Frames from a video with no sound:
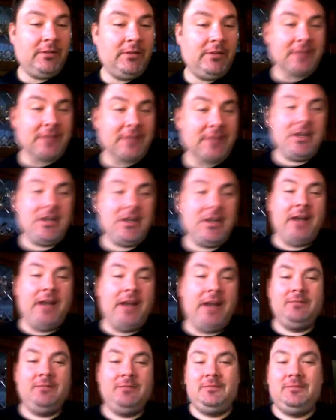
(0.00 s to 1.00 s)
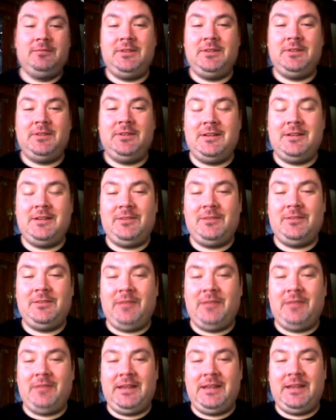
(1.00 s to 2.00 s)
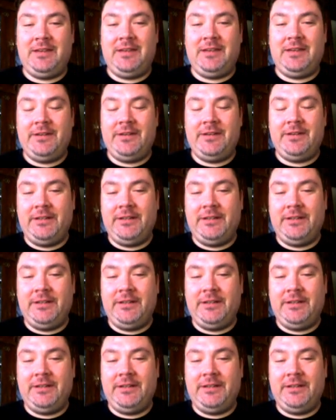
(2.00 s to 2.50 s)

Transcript: is cut, like in